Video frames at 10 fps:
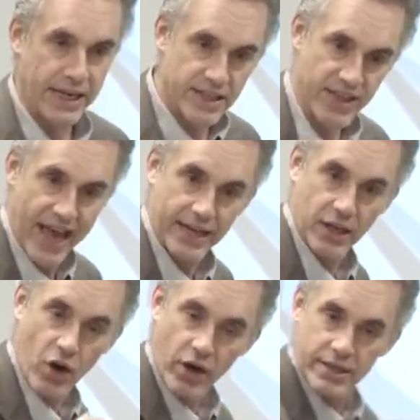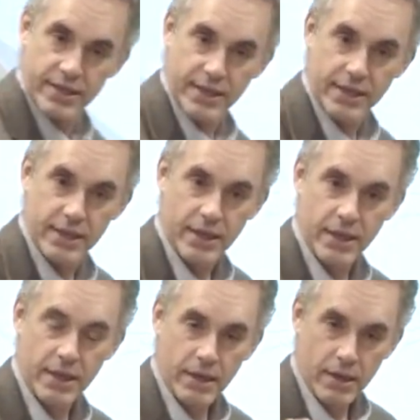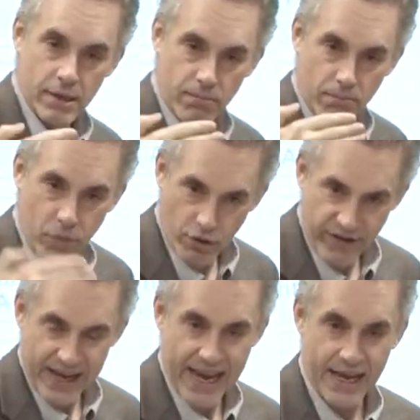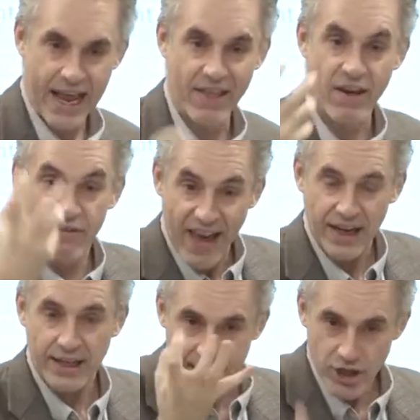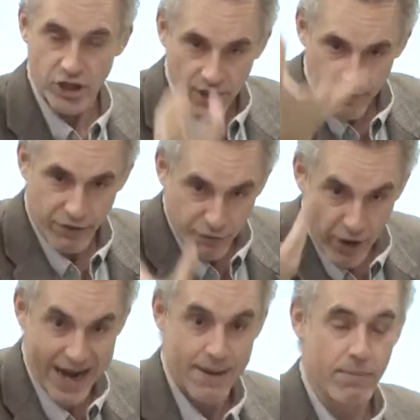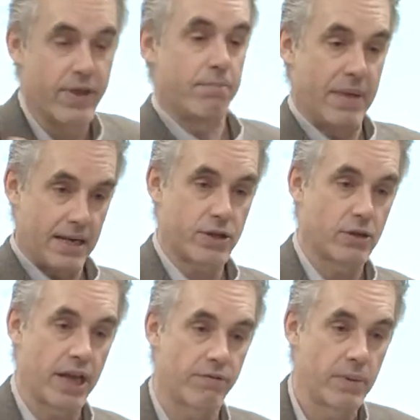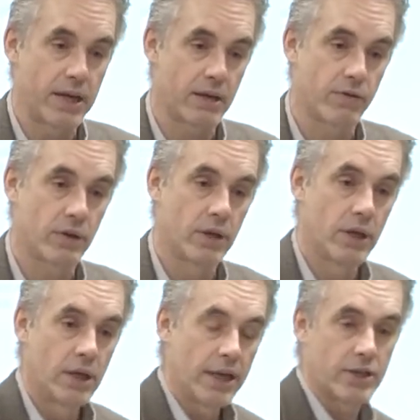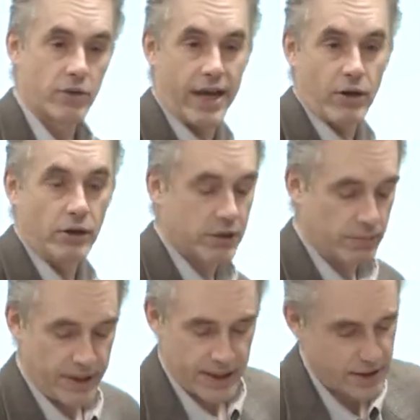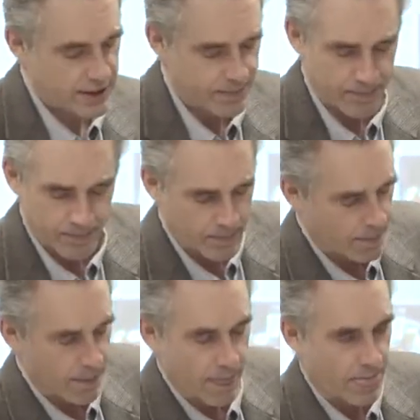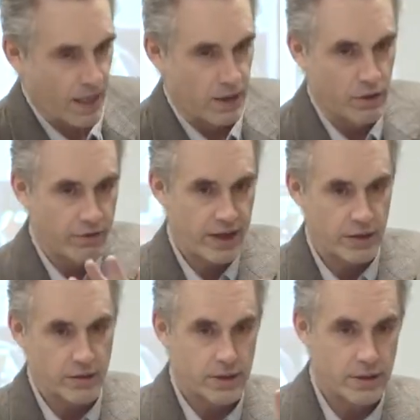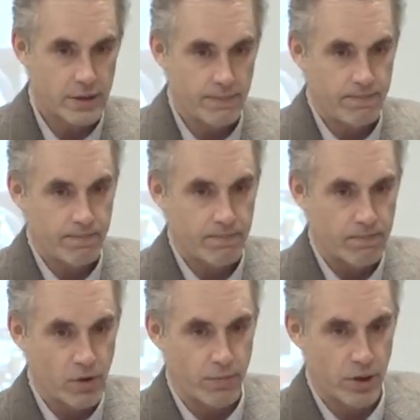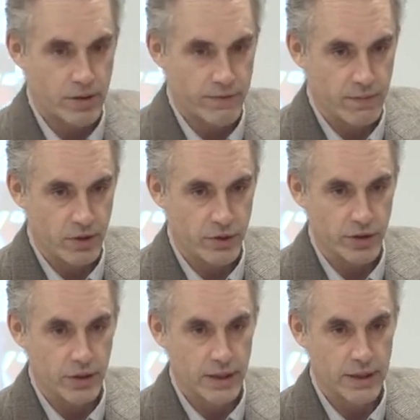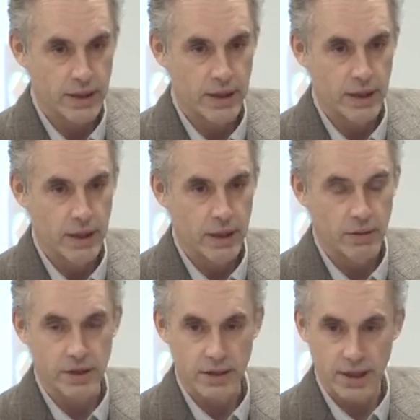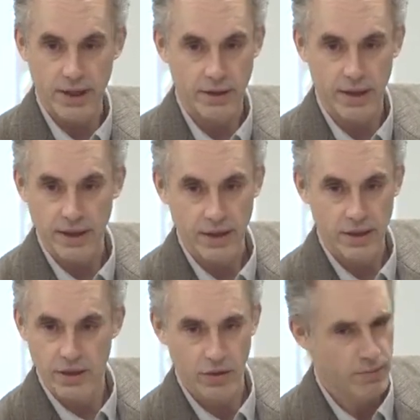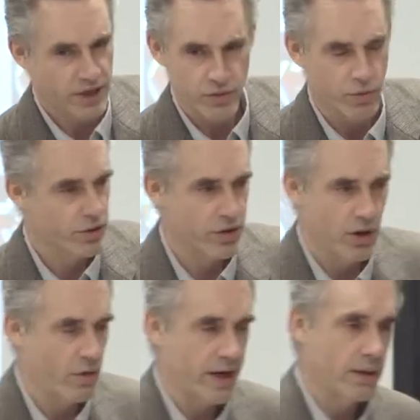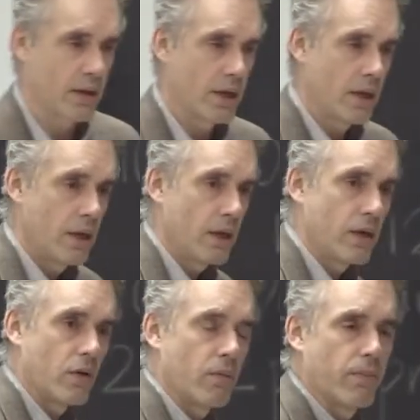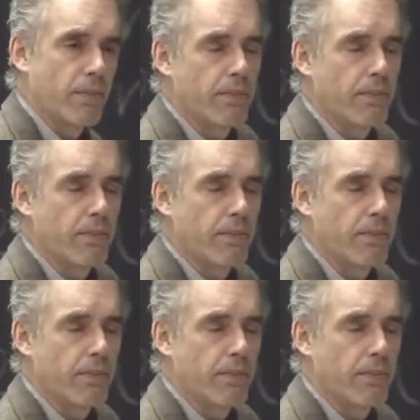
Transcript: And it's that constant moving ahead and the validation of the frame that makes your life meaningful. And so that also means no value system, no positive emotion, which is another thing that's so much worth knowing. You know,